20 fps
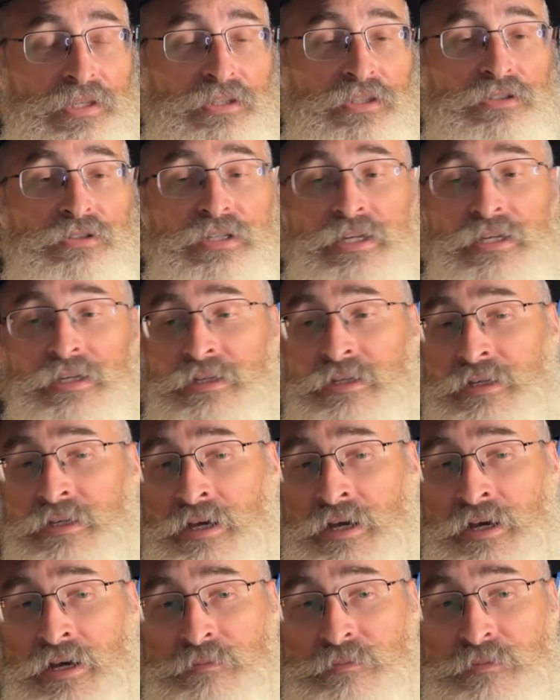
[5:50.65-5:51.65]
that they're
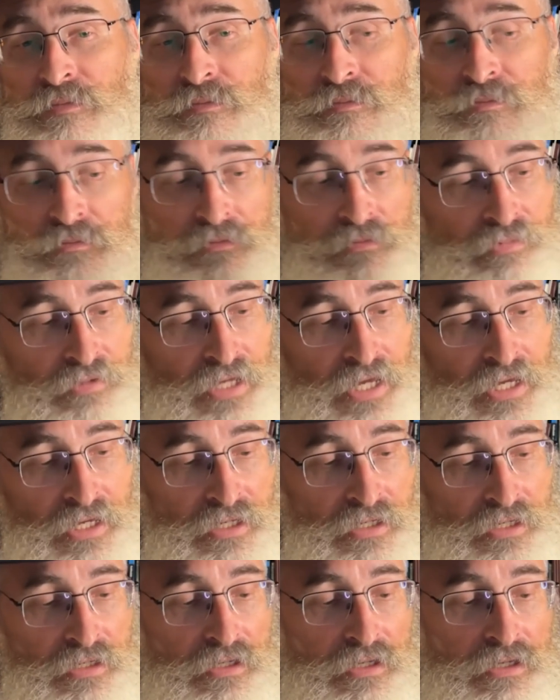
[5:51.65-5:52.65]

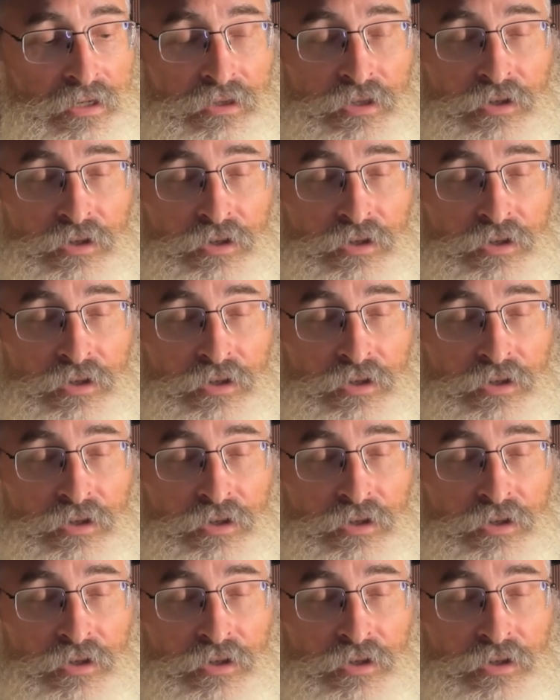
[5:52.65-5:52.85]
taking,